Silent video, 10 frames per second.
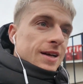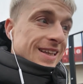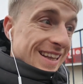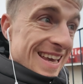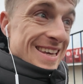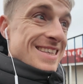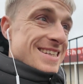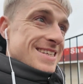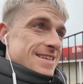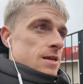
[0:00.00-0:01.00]

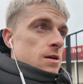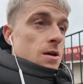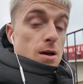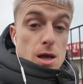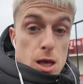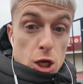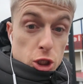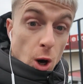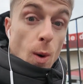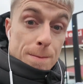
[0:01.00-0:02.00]
Leeds
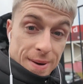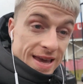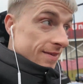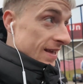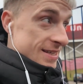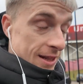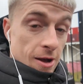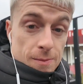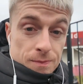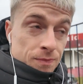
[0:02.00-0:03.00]
go and beat this
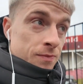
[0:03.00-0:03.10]
lot.